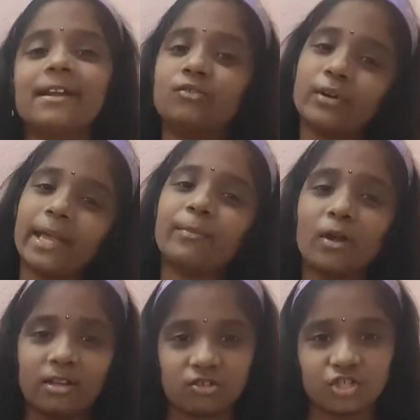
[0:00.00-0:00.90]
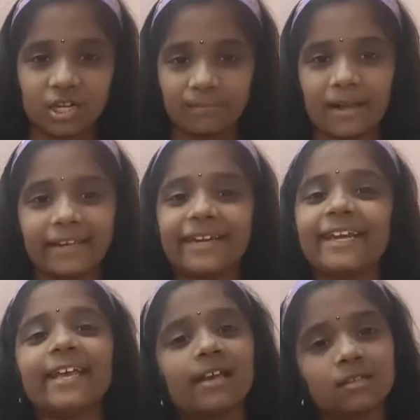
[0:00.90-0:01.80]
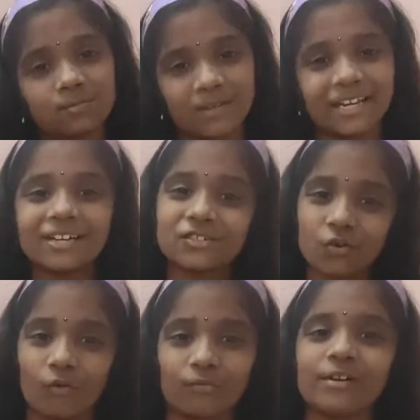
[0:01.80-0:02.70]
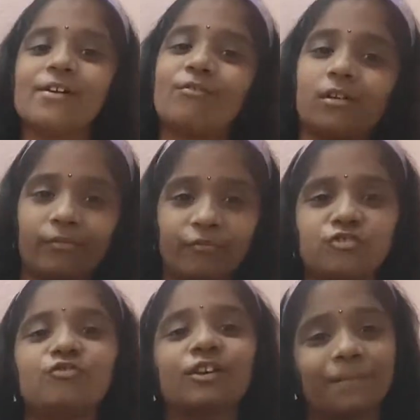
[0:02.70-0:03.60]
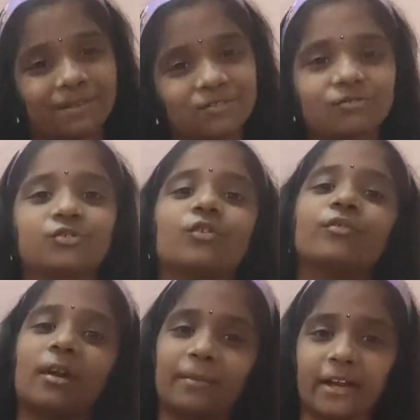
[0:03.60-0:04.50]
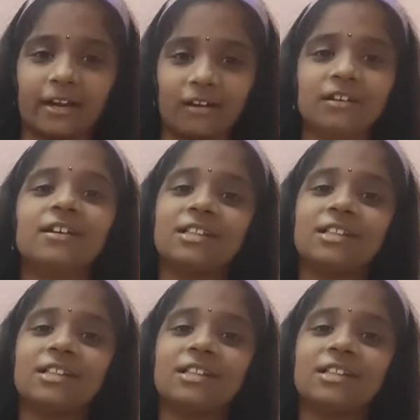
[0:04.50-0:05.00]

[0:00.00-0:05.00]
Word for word: Today I am going to share my reading experience of one hundred fifty-one episodes of Ramayana.